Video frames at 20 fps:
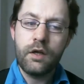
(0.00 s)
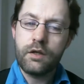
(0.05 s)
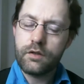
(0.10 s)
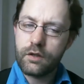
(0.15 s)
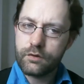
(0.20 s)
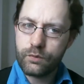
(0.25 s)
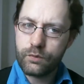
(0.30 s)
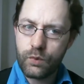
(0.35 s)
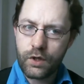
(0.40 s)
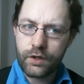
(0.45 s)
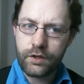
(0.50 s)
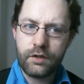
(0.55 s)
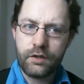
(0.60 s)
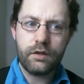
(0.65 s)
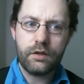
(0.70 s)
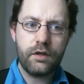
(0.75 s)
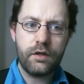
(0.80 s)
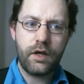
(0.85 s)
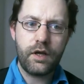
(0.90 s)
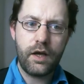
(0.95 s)
There's
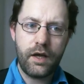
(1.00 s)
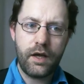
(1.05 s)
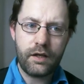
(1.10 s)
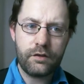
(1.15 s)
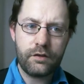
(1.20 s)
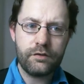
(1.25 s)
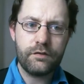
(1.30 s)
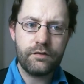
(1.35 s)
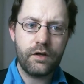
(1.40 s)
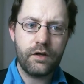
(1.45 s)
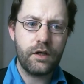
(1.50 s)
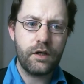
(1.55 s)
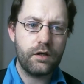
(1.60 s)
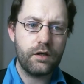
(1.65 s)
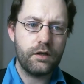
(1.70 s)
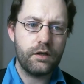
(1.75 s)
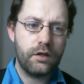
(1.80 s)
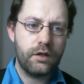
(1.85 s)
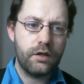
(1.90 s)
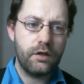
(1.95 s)
one extra
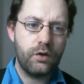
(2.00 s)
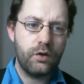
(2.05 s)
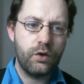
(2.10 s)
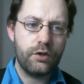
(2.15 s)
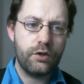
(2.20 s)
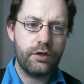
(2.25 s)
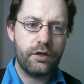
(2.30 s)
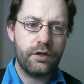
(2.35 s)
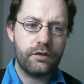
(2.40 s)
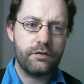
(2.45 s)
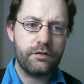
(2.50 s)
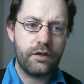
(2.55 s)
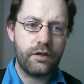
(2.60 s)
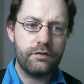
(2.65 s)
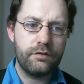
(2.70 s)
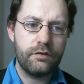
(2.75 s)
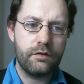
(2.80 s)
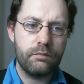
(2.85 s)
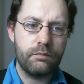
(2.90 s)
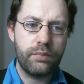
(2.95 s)

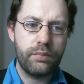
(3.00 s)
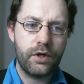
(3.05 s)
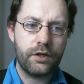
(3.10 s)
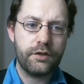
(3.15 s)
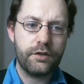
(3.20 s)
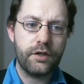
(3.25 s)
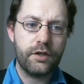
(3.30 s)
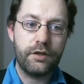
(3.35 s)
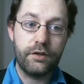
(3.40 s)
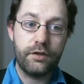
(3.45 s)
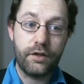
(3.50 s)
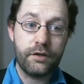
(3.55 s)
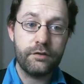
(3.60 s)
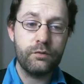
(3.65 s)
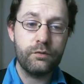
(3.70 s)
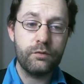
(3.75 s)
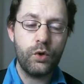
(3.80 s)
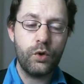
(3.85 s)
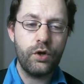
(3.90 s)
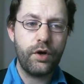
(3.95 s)
organization part that
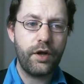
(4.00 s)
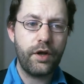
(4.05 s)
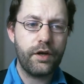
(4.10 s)
does work,